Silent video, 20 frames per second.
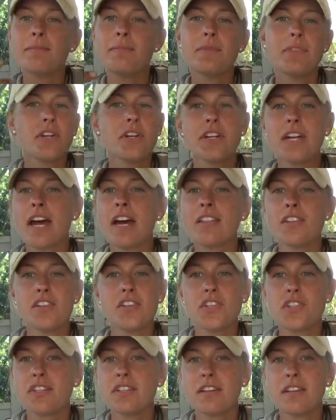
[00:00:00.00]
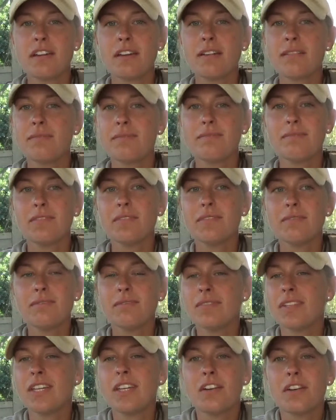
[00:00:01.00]
They're not. They're just a,
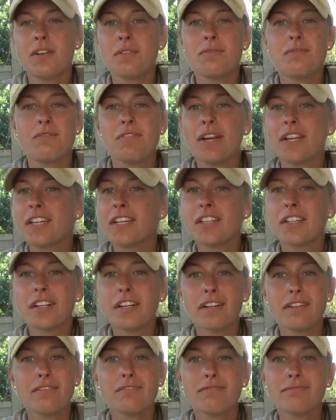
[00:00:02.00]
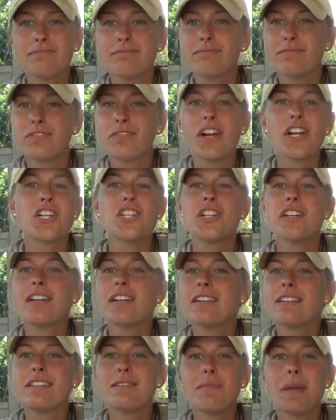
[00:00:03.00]
regular fresh
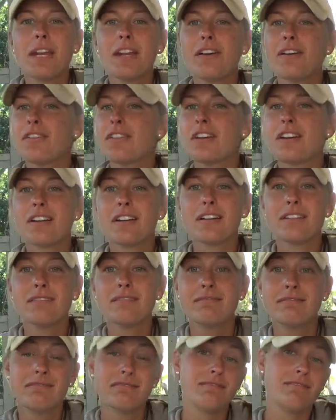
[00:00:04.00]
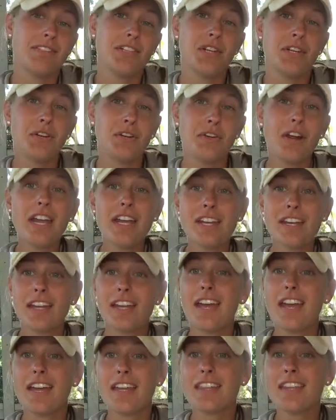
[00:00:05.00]
eating tomato. They're great,
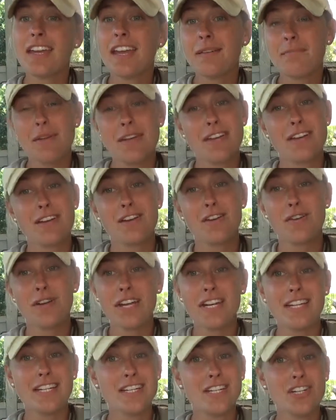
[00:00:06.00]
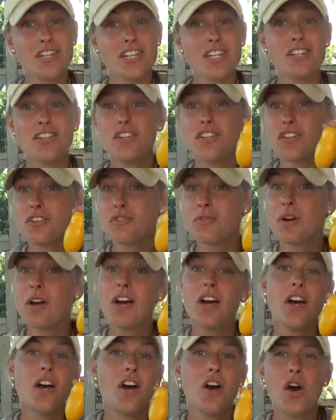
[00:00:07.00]
and they make a great addition to
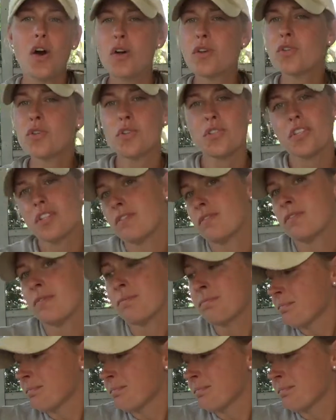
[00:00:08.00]
all sorts of